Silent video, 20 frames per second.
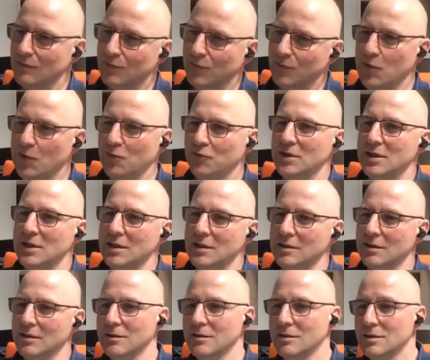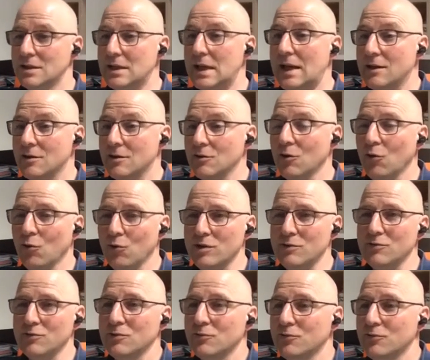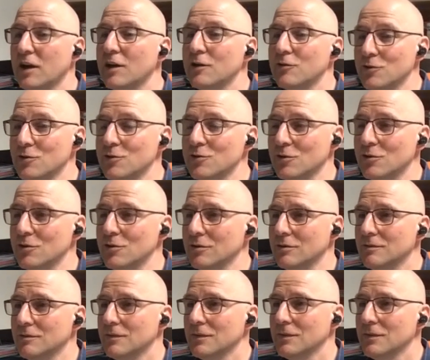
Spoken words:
15, 10, or even 5 years ago.